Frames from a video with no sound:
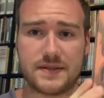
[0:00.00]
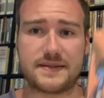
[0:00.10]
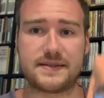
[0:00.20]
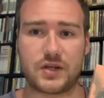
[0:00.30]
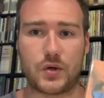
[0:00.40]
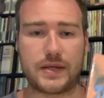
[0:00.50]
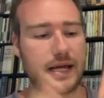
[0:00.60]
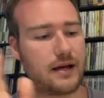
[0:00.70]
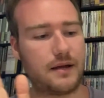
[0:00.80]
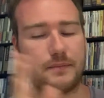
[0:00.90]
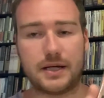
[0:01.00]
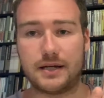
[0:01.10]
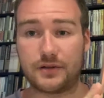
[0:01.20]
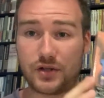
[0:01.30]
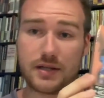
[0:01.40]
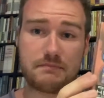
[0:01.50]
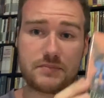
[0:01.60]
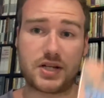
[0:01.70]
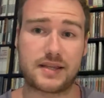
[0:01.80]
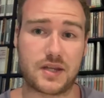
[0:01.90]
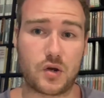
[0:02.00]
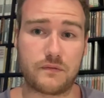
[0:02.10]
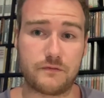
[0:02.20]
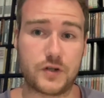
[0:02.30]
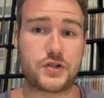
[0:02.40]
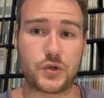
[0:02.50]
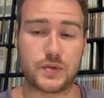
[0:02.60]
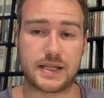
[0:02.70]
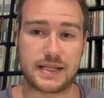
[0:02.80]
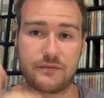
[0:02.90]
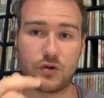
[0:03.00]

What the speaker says: So yeah, I'm going to chuck that on very shortly and give it a